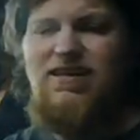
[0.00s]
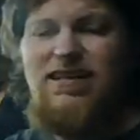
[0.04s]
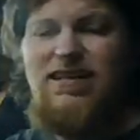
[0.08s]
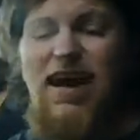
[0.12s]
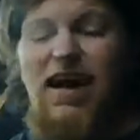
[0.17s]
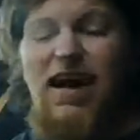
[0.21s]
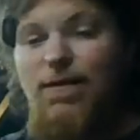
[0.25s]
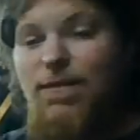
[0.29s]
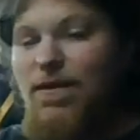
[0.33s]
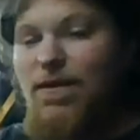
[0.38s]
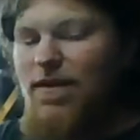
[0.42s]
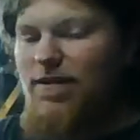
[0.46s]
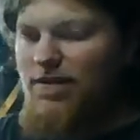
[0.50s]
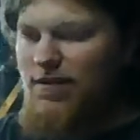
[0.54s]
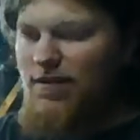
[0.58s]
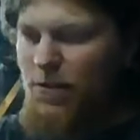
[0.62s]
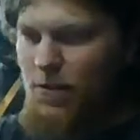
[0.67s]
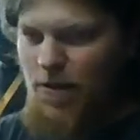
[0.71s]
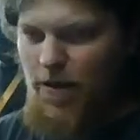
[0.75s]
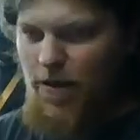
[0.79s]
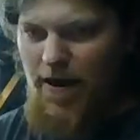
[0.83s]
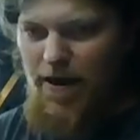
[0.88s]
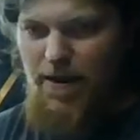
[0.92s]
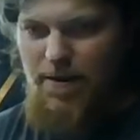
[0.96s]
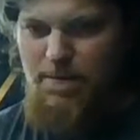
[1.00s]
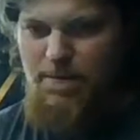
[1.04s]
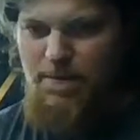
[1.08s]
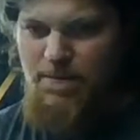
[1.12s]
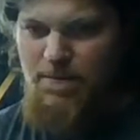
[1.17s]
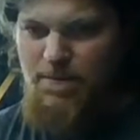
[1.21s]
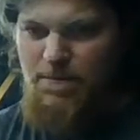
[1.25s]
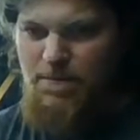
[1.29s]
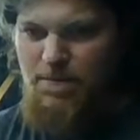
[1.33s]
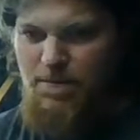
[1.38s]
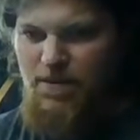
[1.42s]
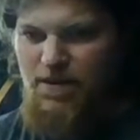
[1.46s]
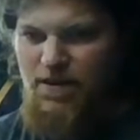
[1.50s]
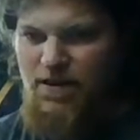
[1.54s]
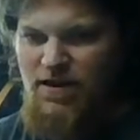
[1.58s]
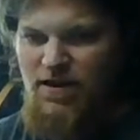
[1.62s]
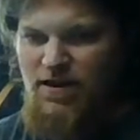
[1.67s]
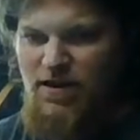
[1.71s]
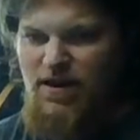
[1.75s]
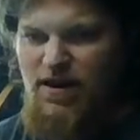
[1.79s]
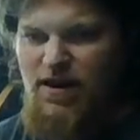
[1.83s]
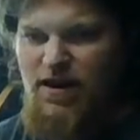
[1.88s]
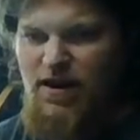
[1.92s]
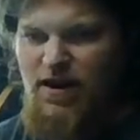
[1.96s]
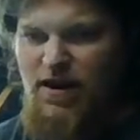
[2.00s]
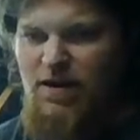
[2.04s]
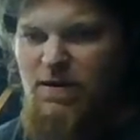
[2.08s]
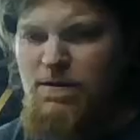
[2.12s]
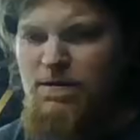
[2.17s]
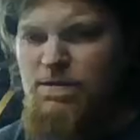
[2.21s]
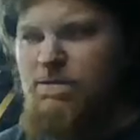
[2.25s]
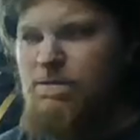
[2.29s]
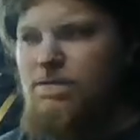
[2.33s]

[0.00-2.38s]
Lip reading: 10 minutes away. Okay?